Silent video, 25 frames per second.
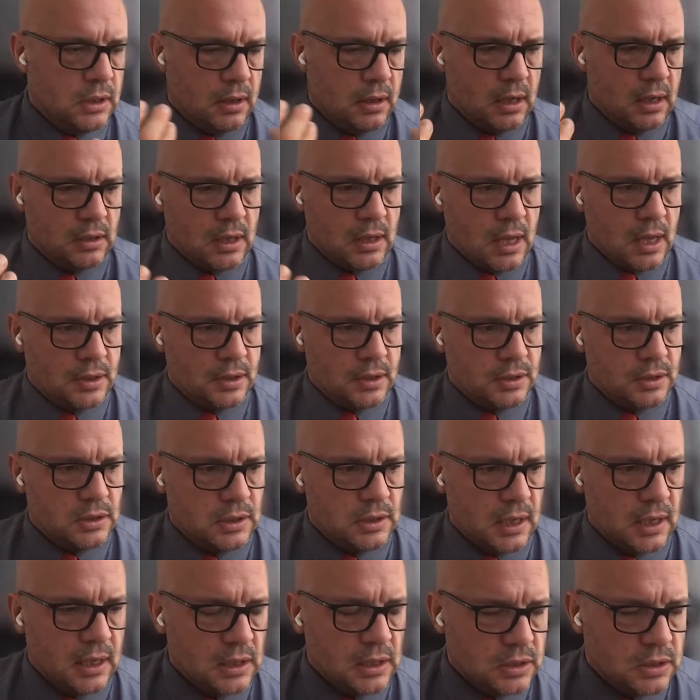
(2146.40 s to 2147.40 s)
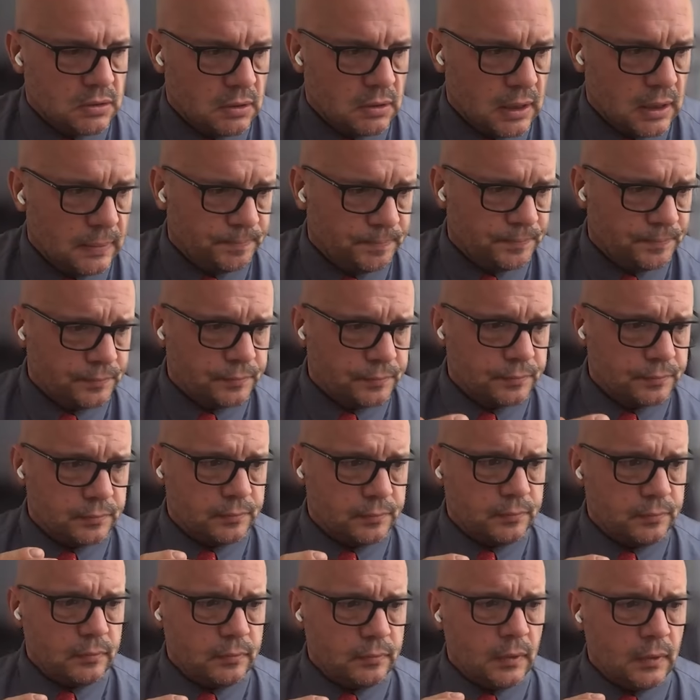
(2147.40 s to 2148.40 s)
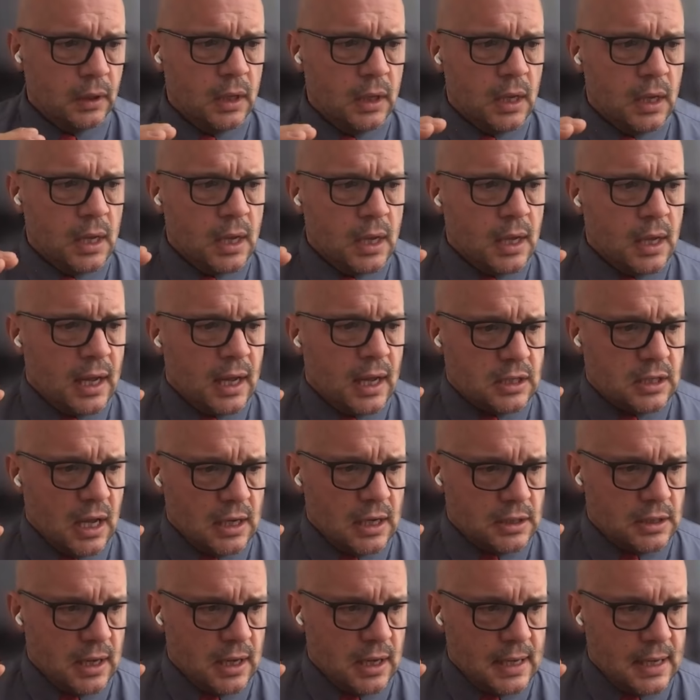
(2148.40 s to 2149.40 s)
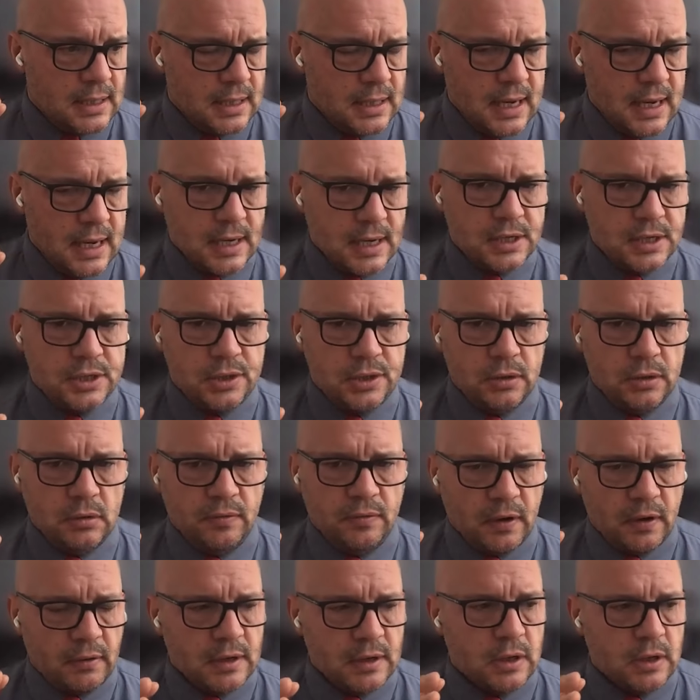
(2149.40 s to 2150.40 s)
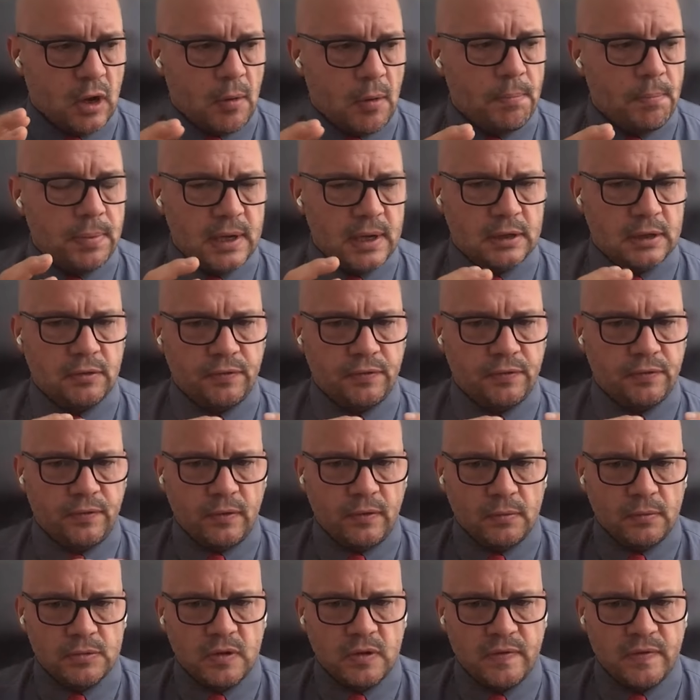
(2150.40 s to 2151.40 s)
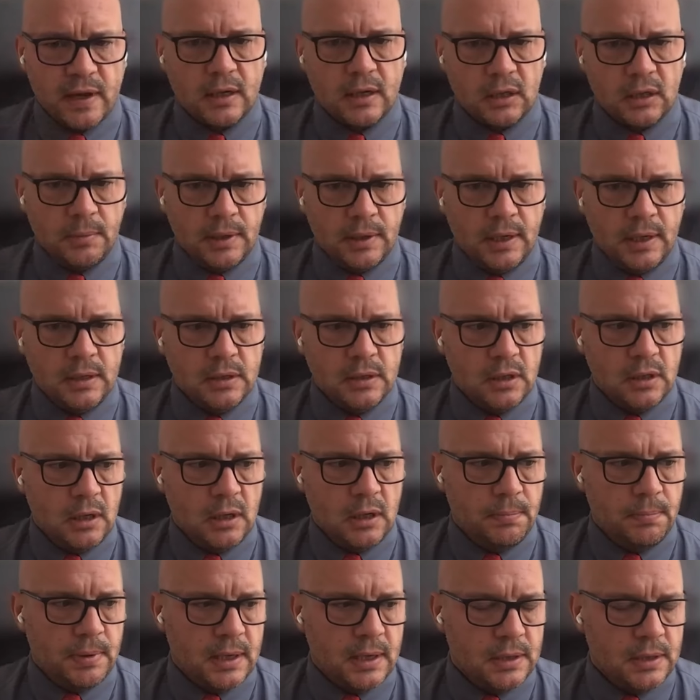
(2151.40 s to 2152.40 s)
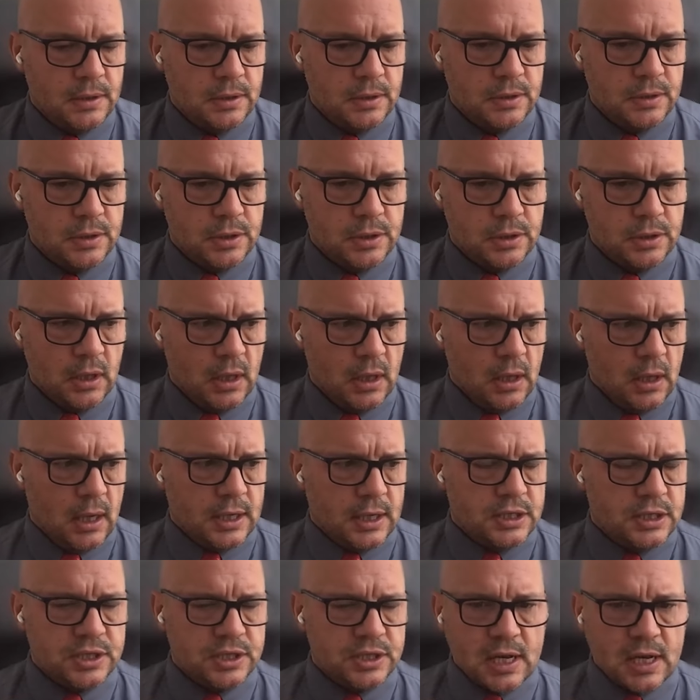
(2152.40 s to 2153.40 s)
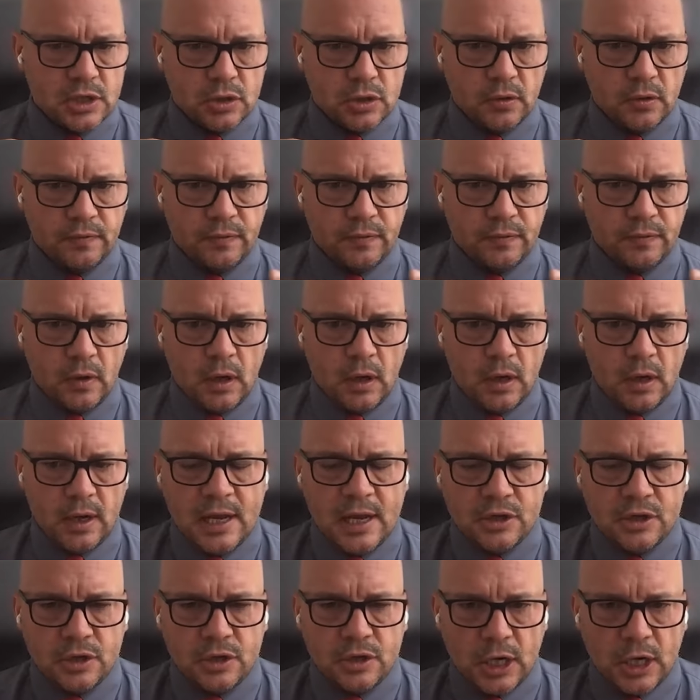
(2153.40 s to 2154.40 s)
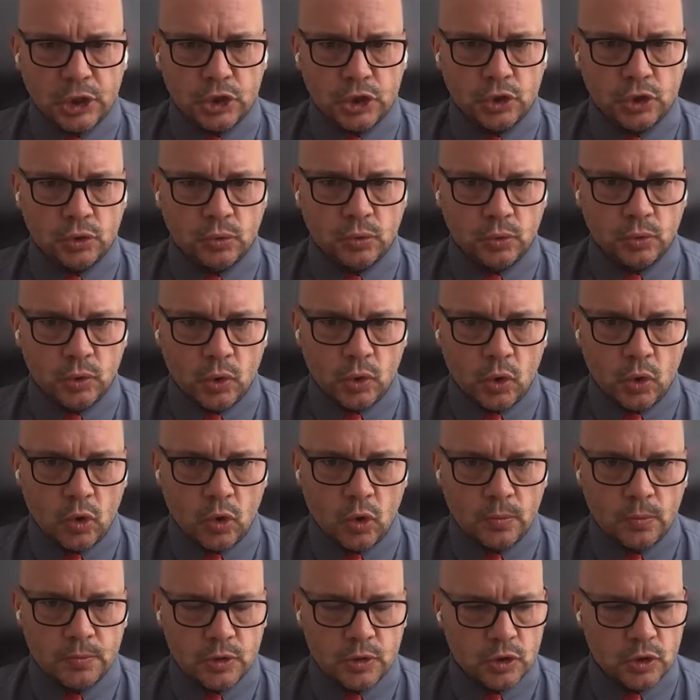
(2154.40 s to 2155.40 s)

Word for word: other, other states, right, has, has, has led to very complex forms of economic interdependence, a sets of uh, international norms,